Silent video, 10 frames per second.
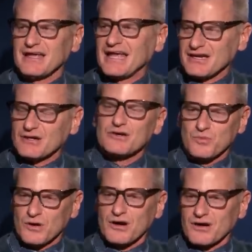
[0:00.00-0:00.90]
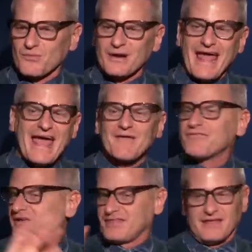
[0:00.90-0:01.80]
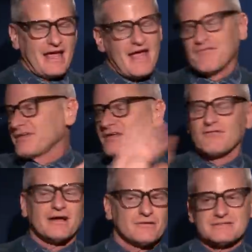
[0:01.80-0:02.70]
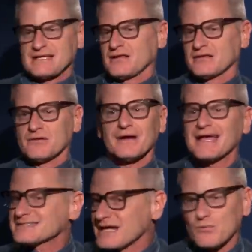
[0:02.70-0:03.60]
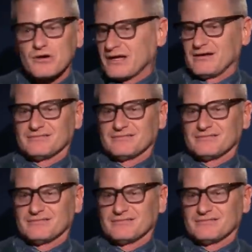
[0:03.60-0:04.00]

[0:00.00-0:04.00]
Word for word: it could work when everything, everything around you is telling you it's not working.